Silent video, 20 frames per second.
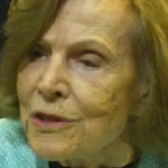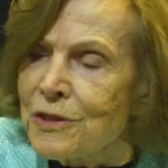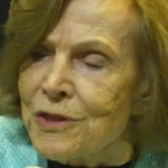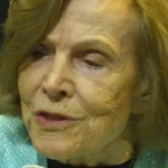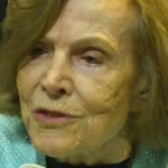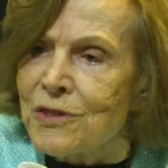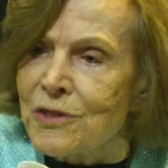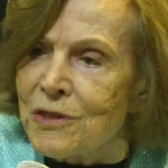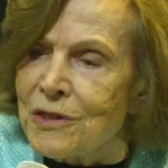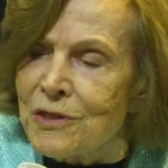
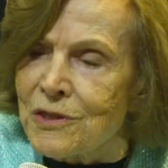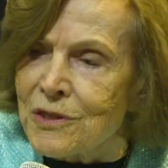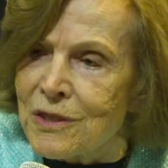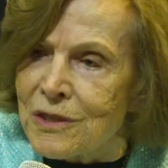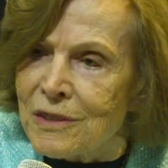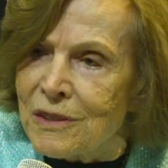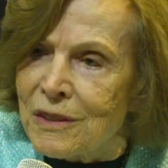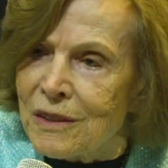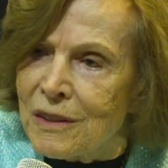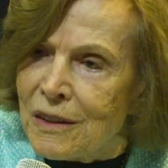
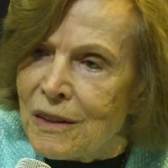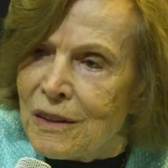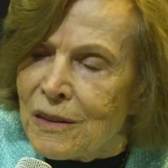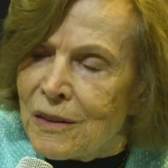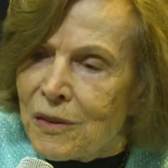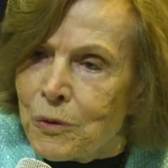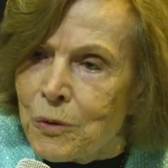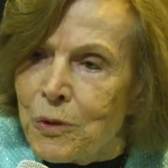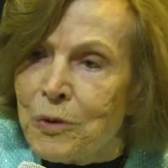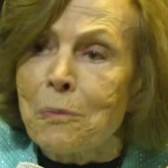agencies,
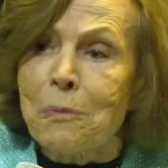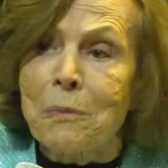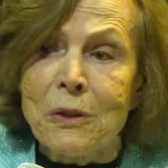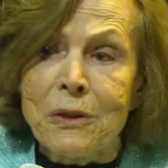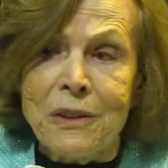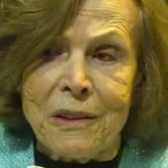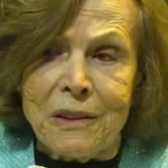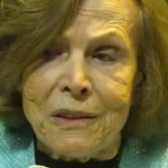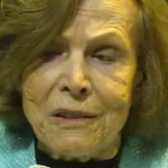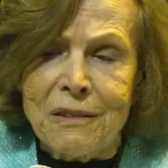with
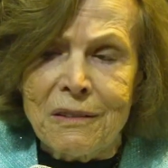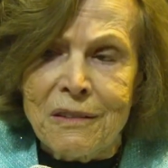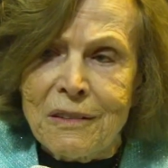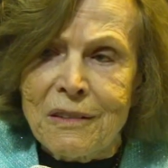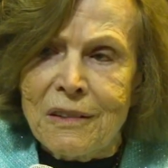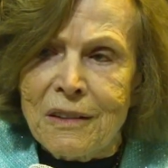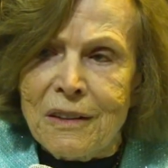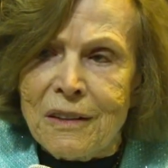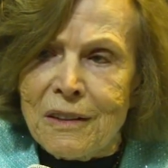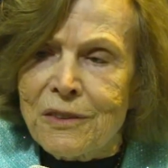money
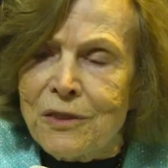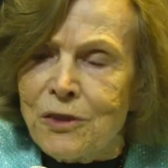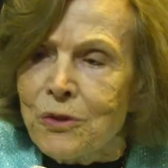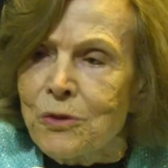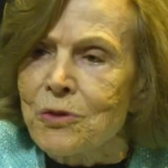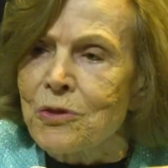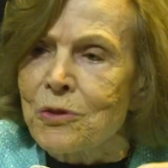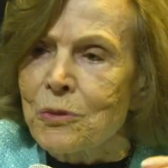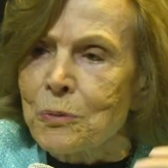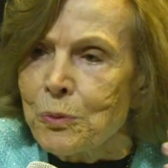
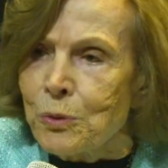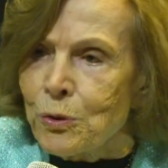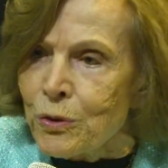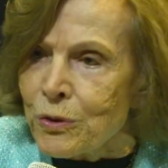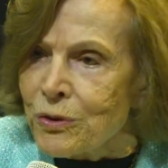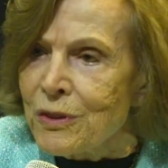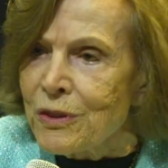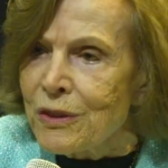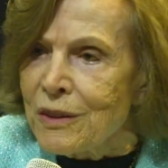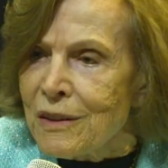to
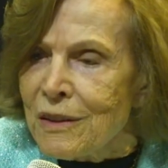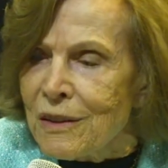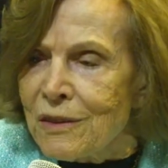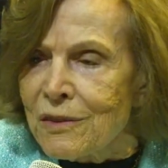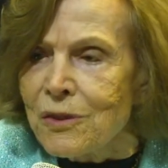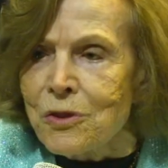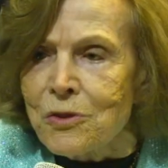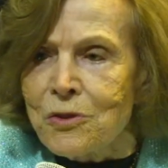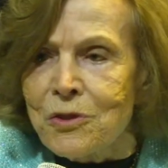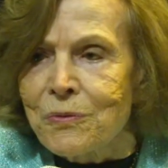support
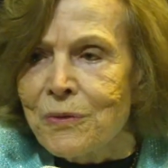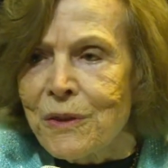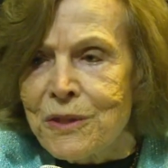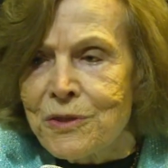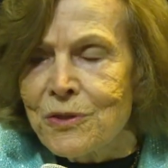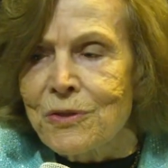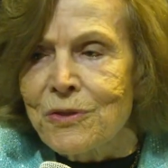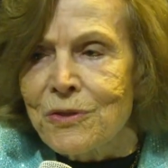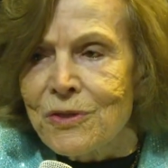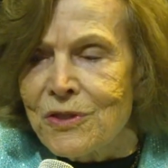those
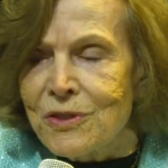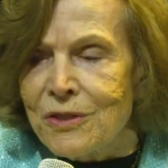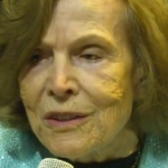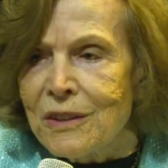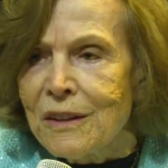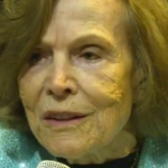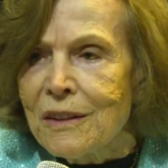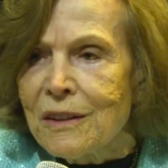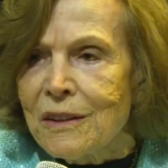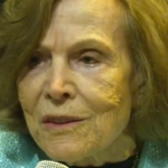vessels
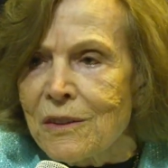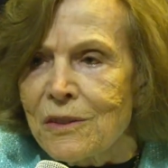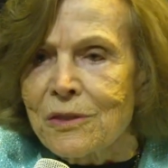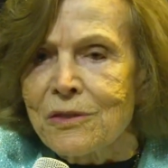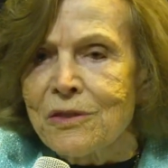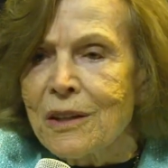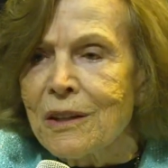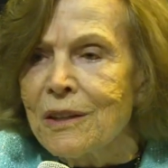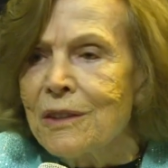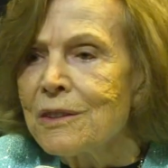that are
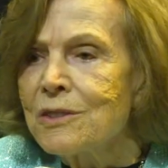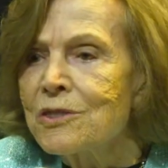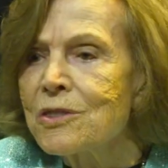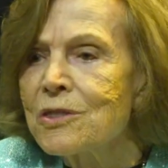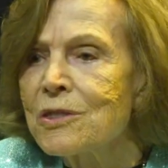taking